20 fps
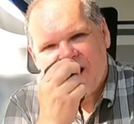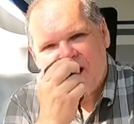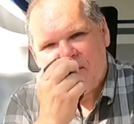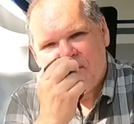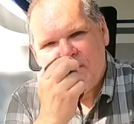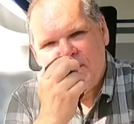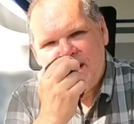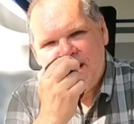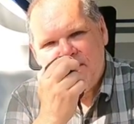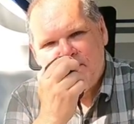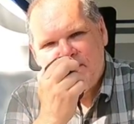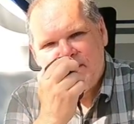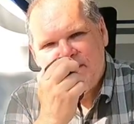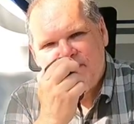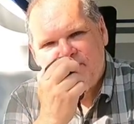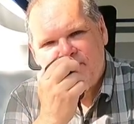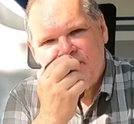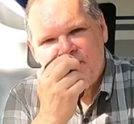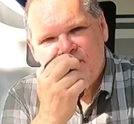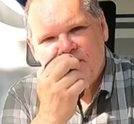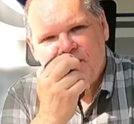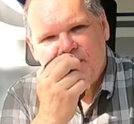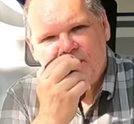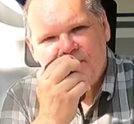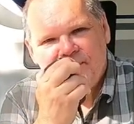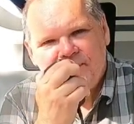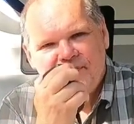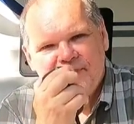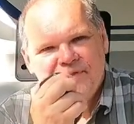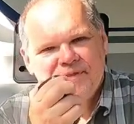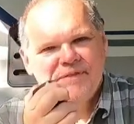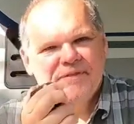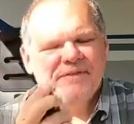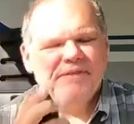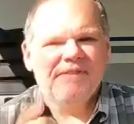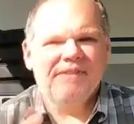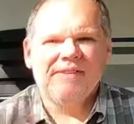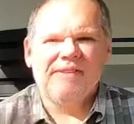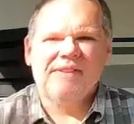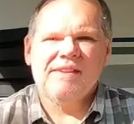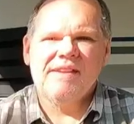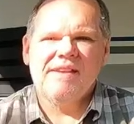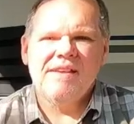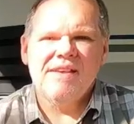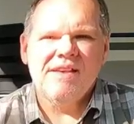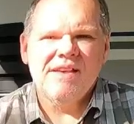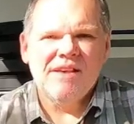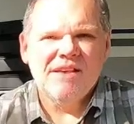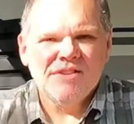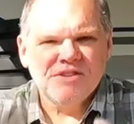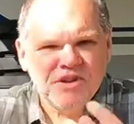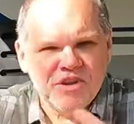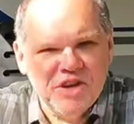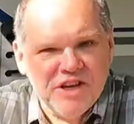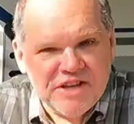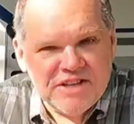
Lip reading: I'll be up in a few. So